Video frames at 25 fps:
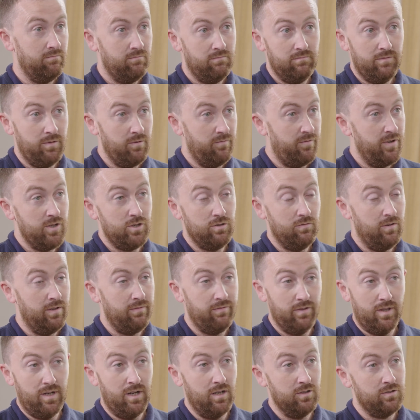the fishery
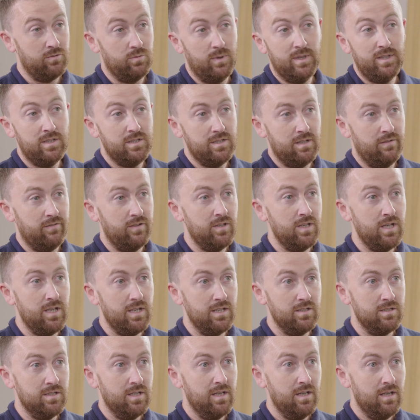for the last 27
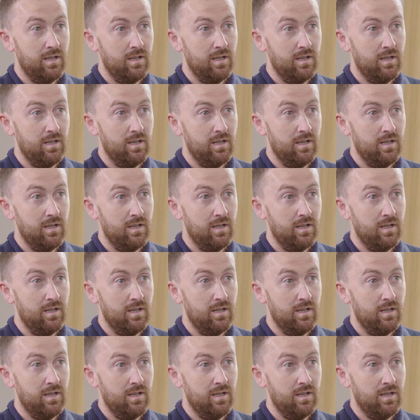years,